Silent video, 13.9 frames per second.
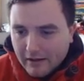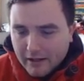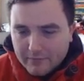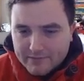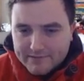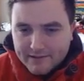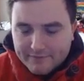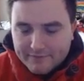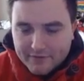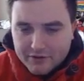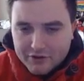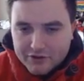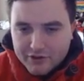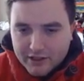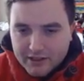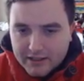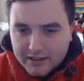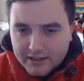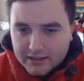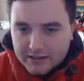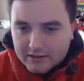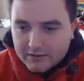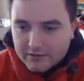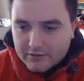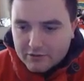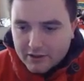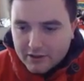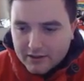I would say, very shaky,
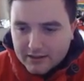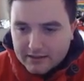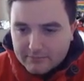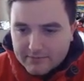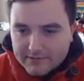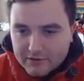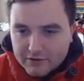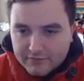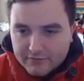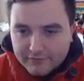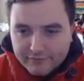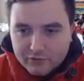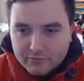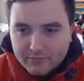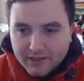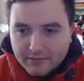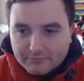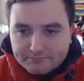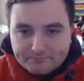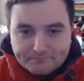shaky position for me.